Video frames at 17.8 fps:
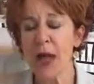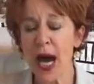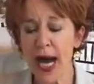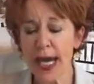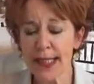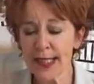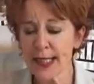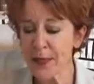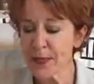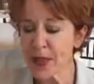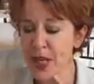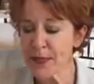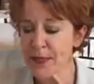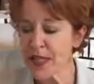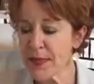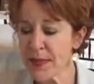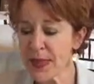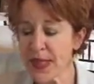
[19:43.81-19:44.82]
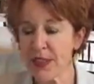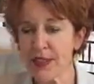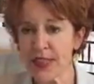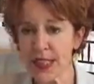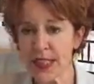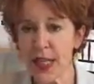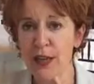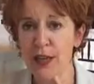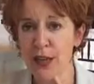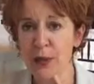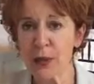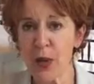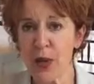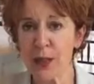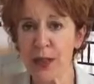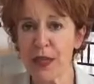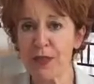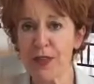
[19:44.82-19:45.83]
I sometimes, in the middle of a sales
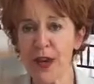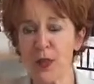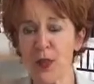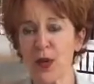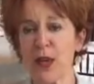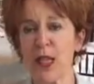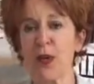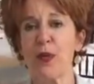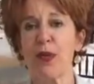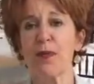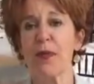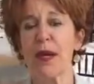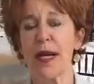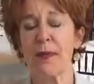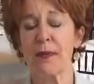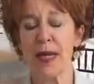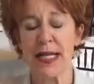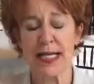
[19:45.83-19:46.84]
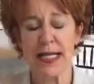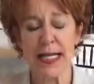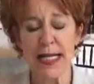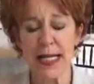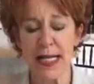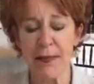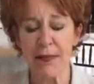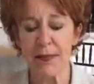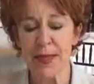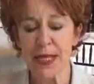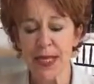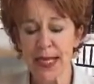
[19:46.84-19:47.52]
appointment, if I'm working with my, my team,